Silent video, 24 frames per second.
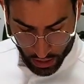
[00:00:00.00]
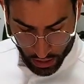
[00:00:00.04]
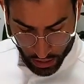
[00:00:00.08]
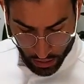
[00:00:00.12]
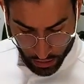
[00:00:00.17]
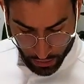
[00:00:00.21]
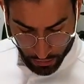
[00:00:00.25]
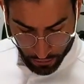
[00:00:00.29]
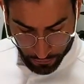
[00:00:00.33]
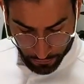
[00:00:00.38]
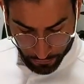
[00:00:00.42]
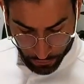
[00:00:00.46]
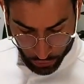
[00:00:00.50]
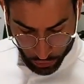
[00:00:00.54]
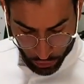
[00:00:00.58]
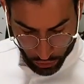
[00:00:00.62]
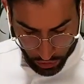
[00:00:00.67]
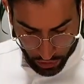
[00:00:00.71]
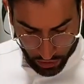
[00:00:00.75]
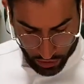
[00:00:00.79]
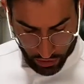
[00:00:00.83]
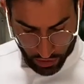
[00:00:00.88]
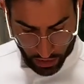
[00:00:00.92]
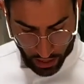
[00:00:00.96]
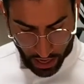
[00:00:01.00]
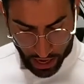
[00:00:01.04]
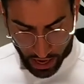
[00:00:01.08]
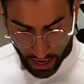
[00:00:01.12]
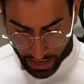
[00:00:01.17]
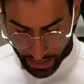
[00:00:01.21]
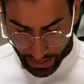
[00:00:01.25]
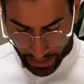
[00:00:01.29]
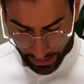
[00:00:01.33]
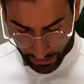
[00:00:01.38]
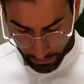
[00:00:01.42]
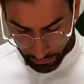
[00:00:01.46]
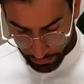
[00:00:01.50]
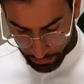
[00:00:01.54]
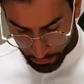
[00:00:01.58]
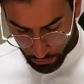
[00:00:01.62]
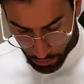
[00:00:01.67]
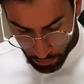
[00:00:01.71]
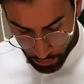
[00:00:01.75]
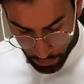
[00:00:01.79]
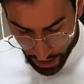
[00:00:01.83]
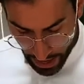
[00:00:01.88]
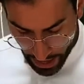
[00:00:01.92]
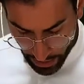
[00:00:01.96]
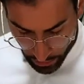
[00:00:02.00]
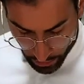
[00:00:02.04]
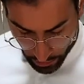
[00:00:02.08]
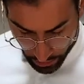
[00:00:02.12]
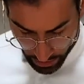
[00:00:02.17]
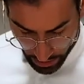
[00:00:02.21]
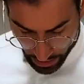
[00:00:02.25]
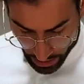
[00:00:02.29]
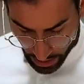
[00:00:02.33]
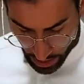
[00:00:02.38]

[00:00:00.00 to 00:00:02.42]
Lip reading: first highlight better